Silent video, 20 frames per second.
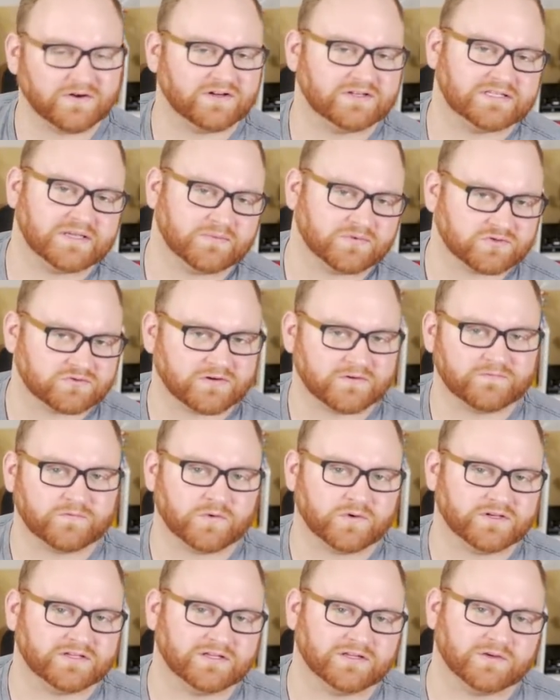very simple,
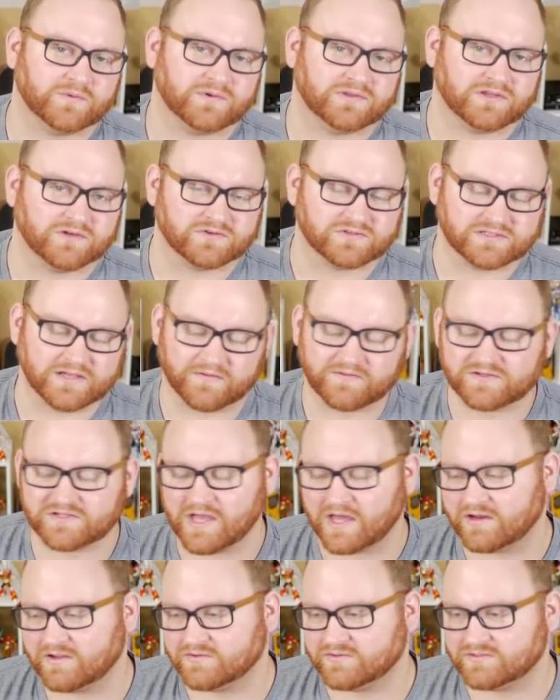straightforward, dealing with those Death
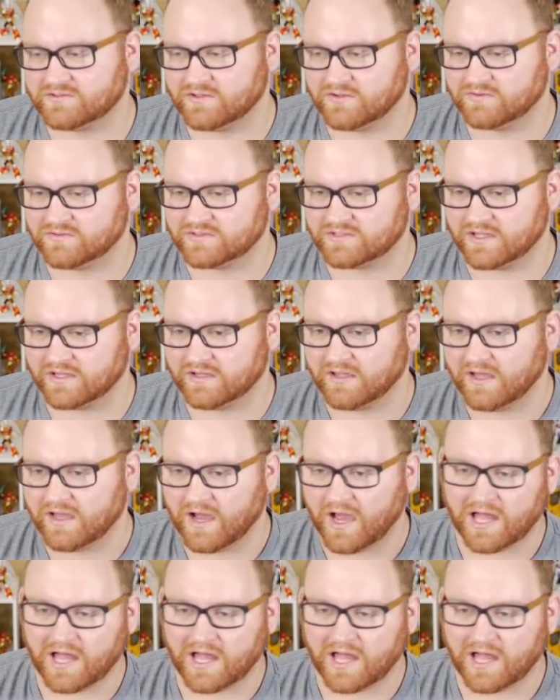Shadows, those uh,